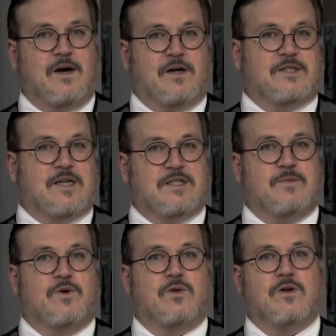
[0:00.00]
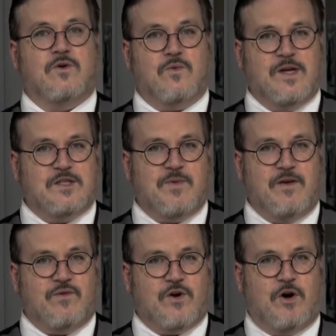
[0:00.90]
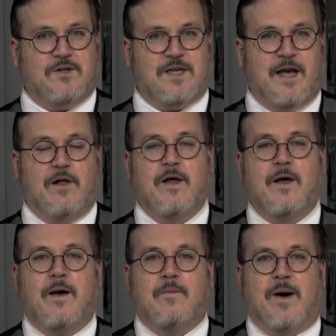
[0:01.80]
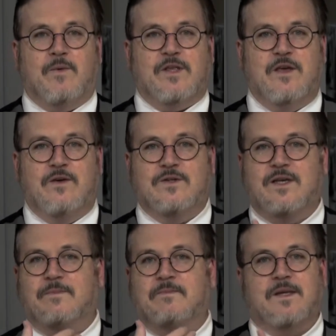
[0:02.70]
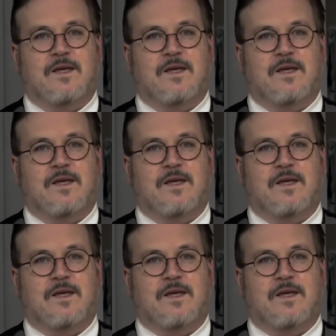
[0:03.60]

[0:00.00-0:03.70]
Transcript: ostensible recipe for a cocktail, but when you're using,